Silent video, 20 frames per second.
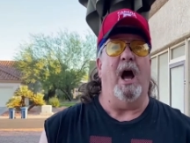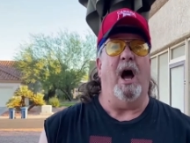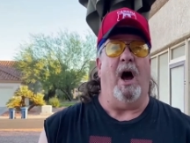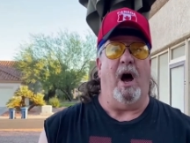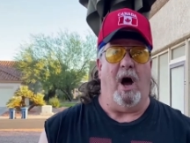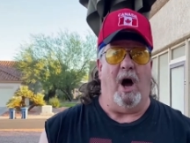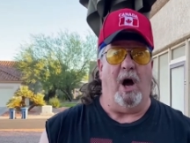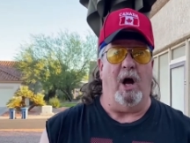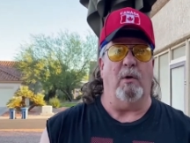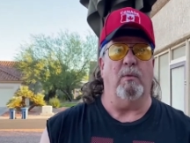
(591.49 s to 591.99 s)

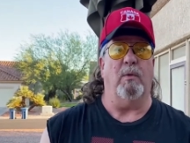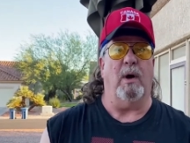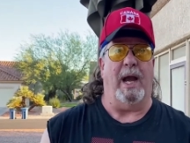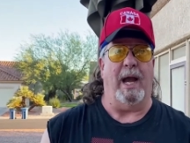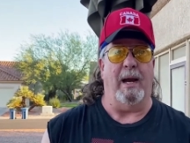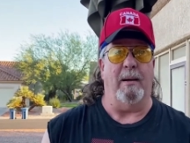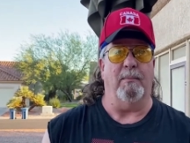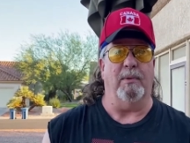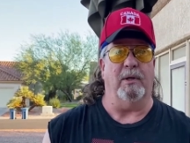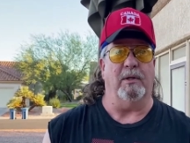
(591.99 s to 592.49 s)
our
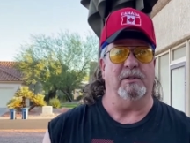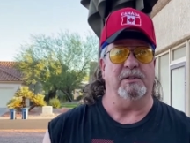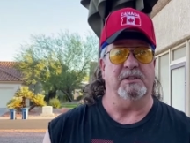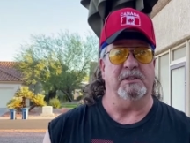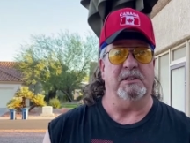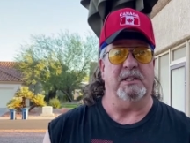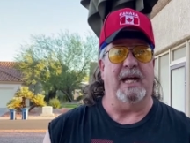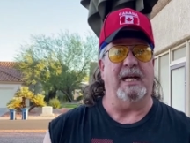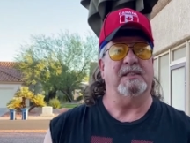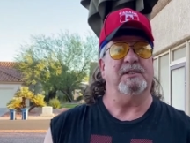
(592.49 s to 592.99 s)
Ramblers,
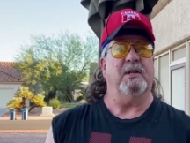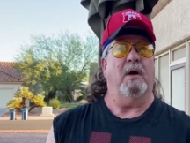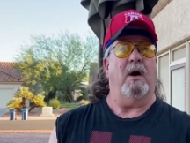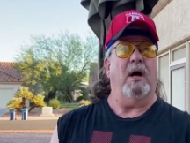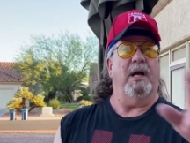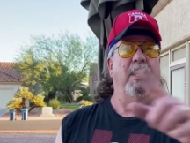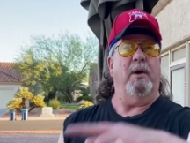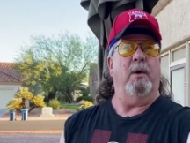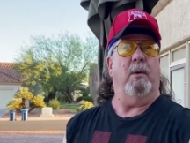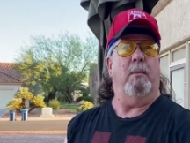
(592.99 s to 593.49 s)
and that's all
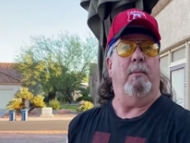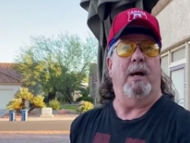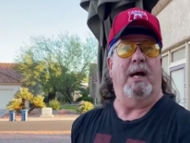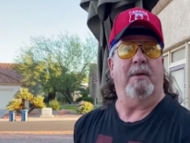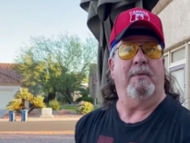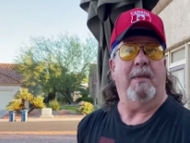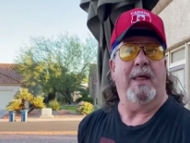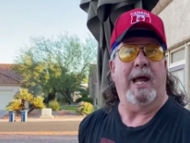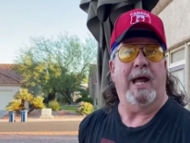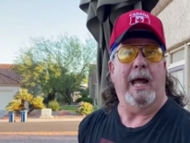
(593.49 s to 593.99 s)
I know
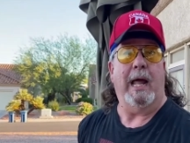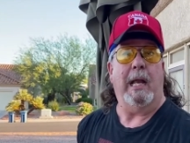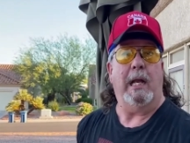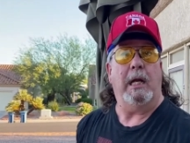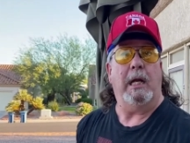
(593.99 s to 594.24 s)
about that.